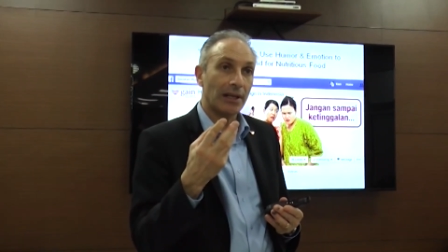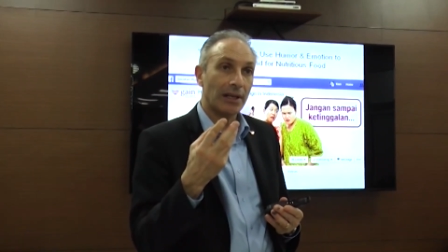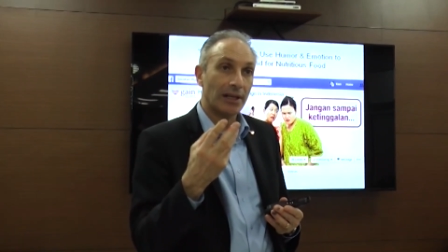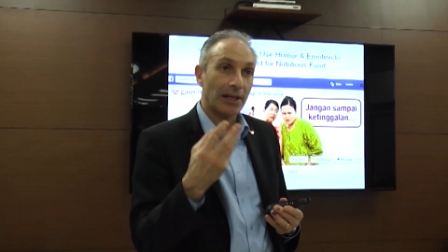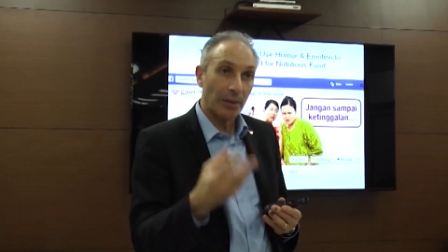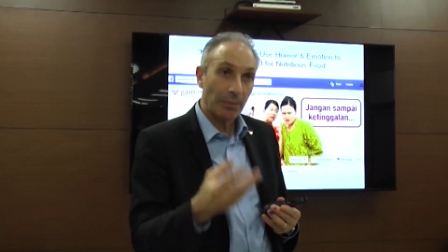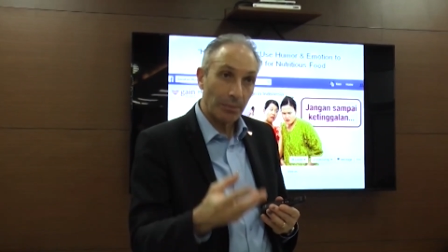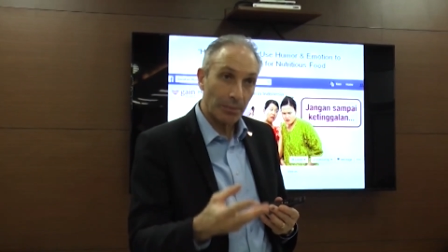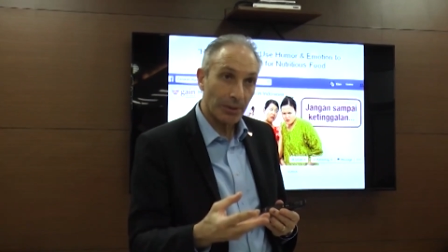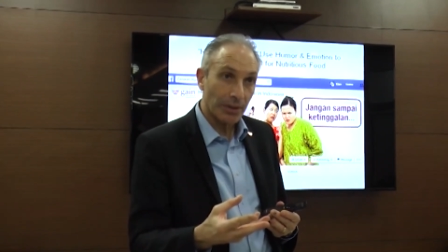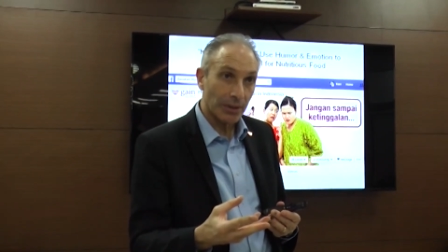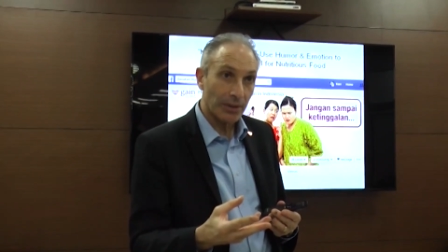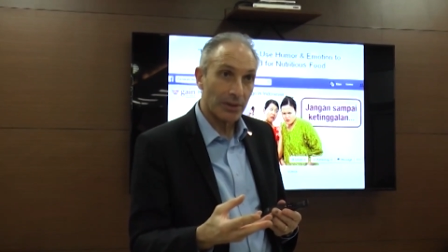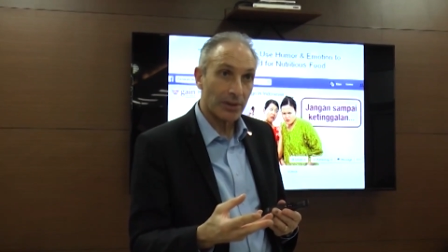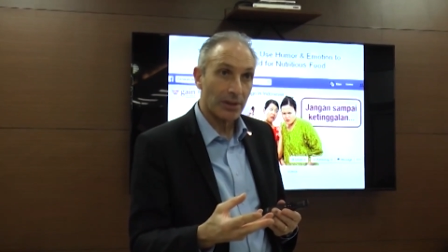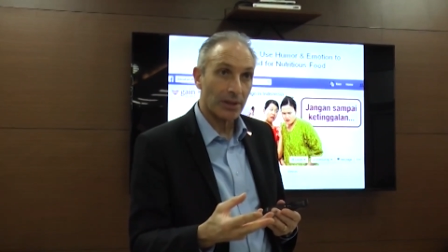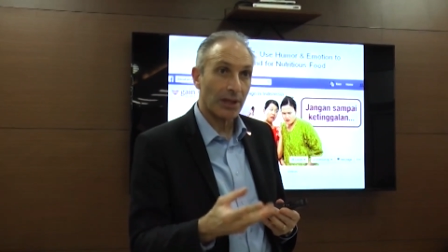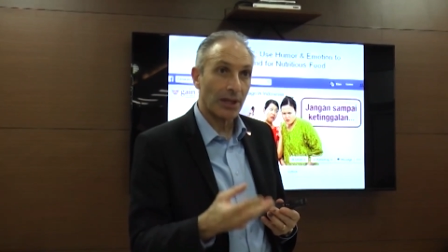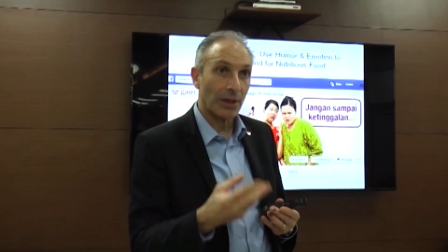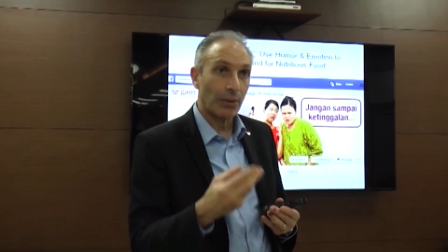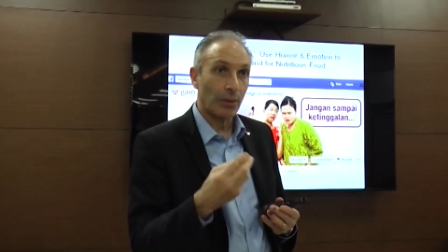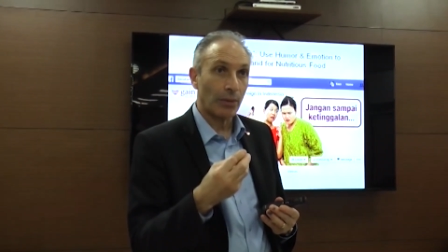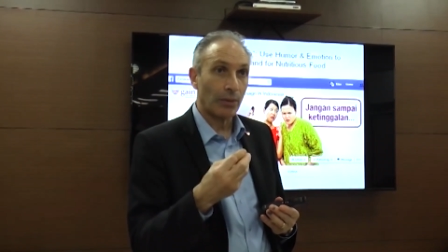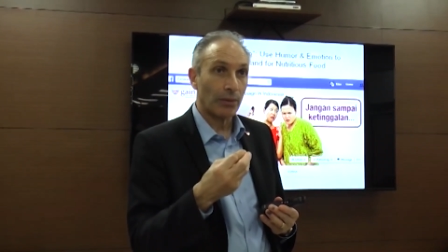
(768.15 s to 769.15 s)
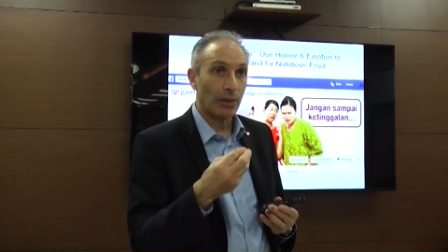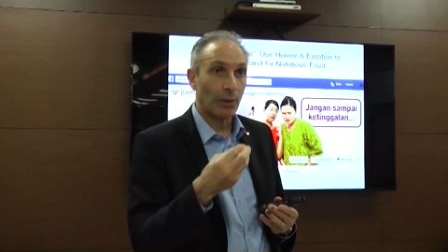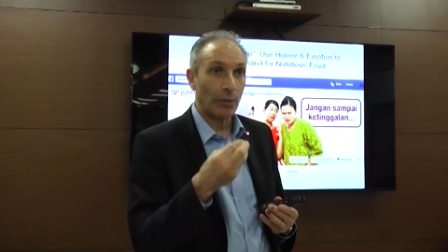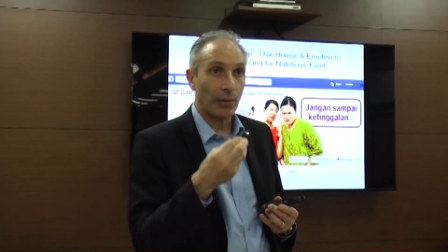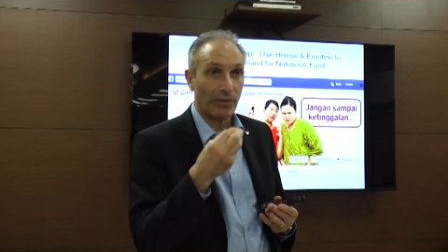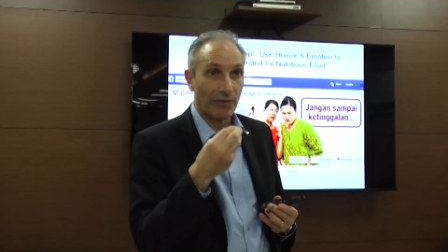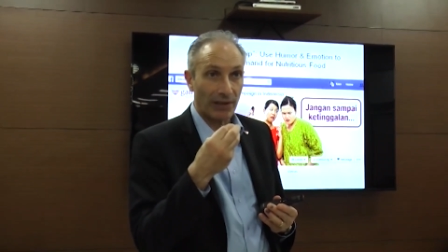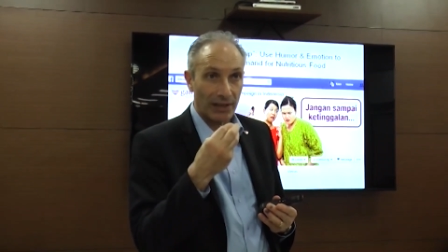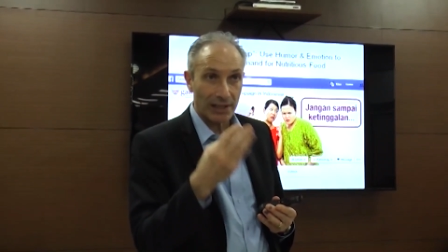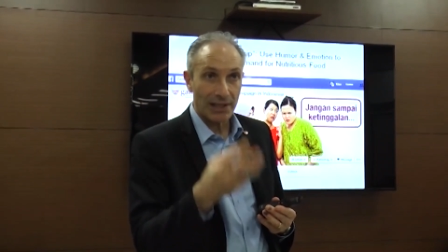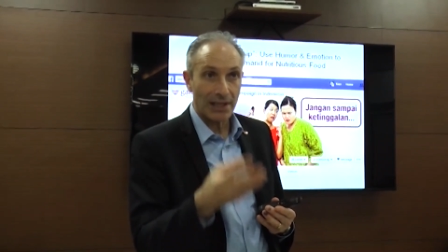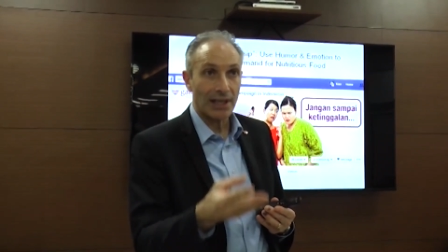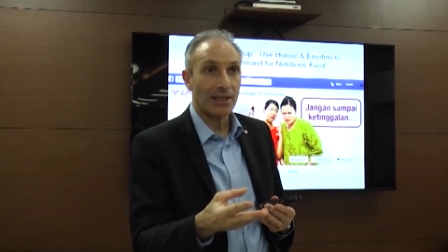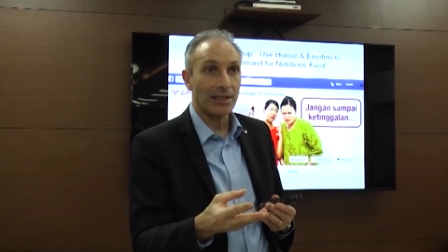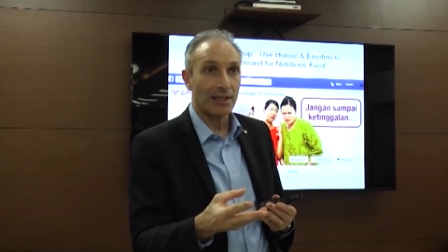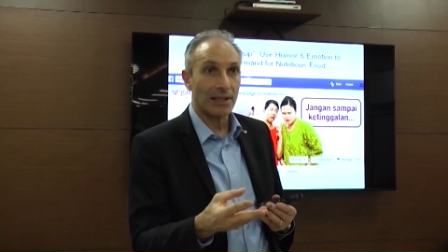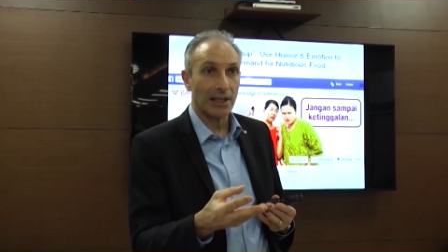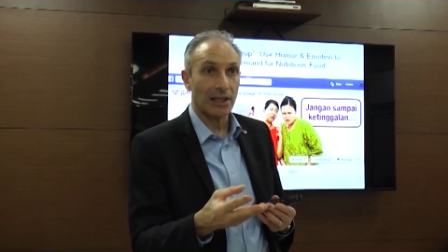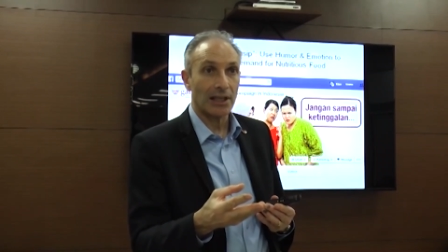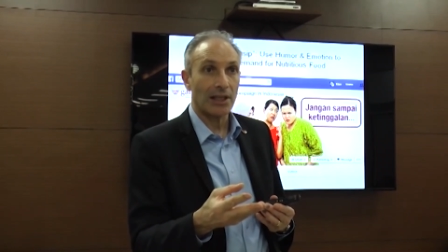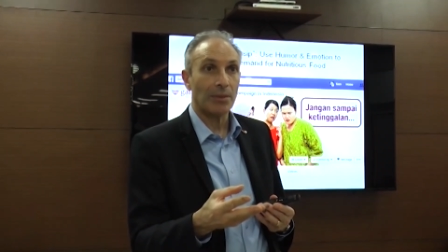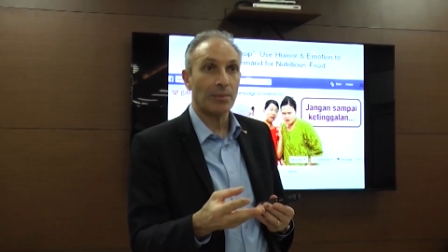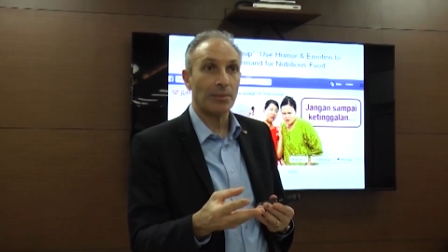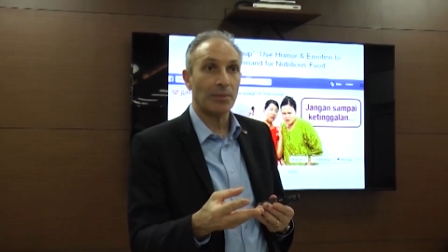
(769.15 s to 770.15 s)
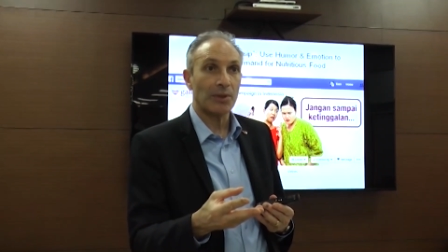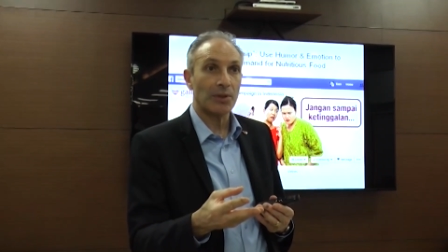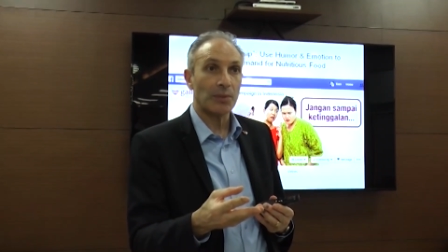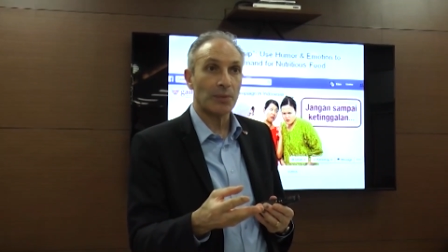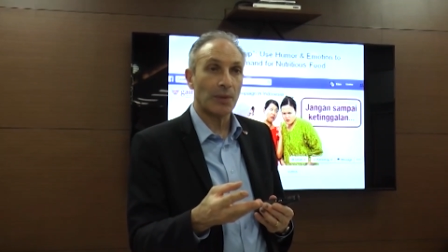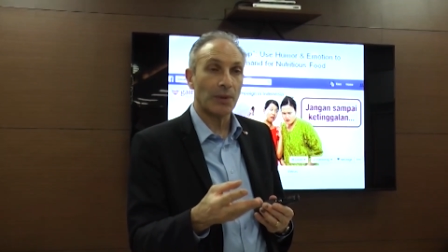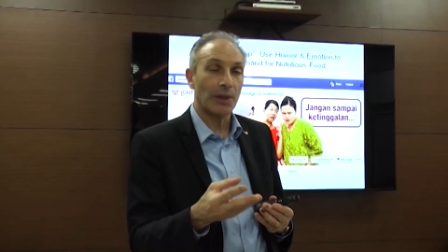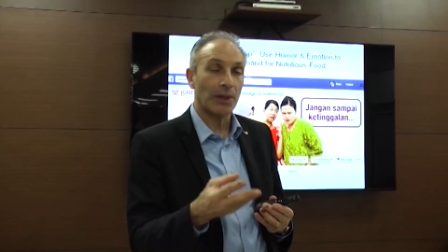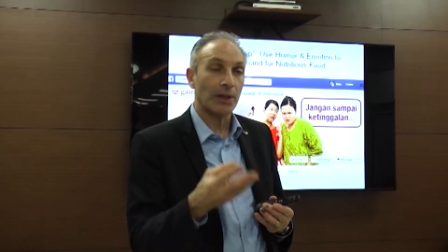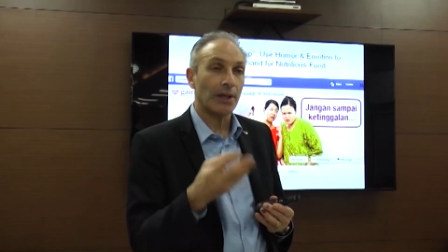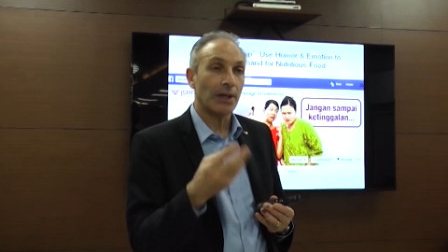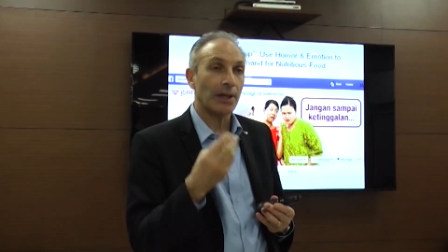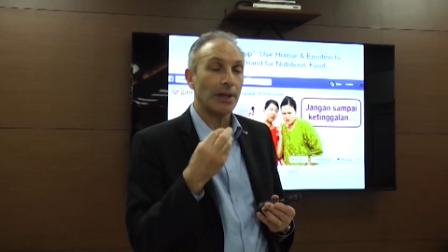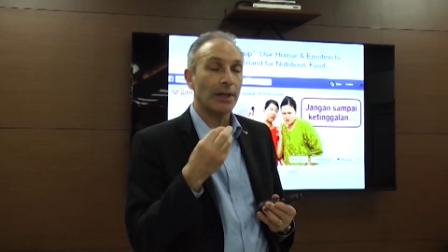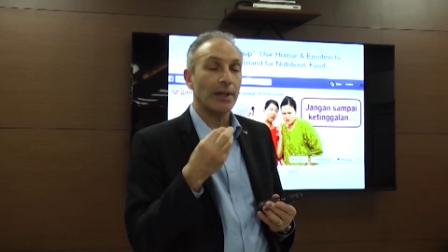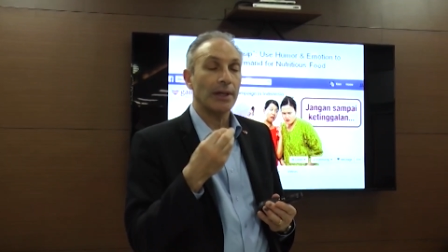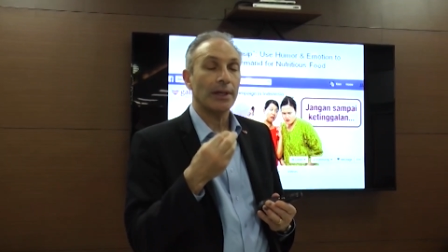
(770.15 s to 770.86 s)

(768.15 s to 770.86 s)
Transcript: numbers, and they were fantastic numbers, but